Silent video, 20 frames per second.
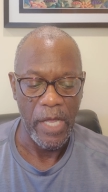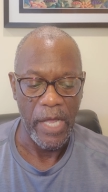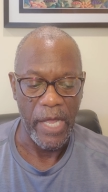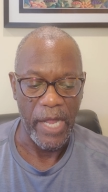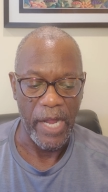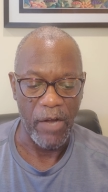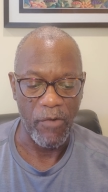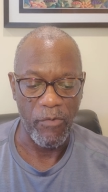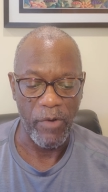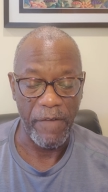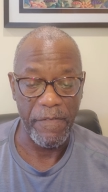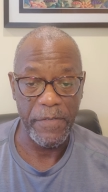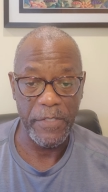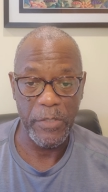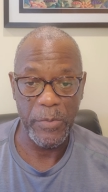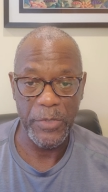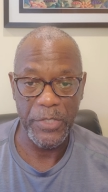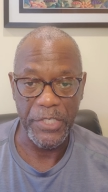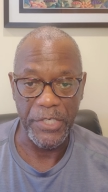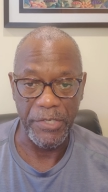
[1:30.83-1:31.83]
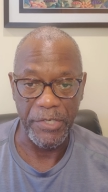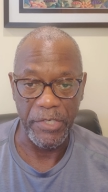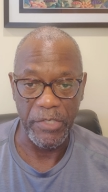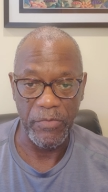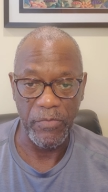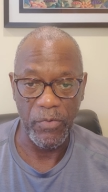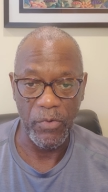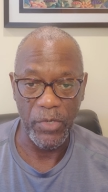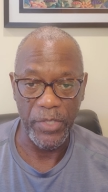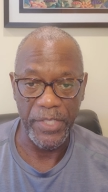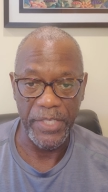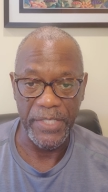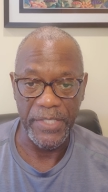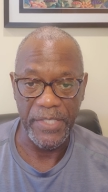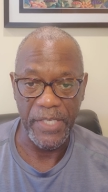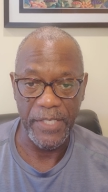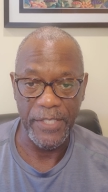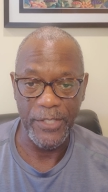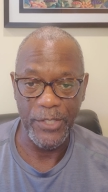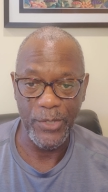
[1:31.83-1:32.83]
Our reference material for the
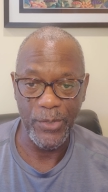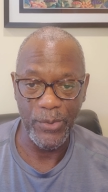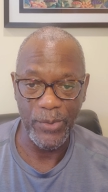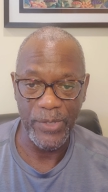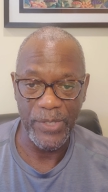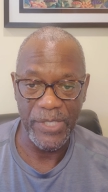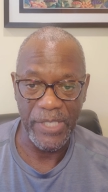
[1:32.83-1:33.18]
Sunday School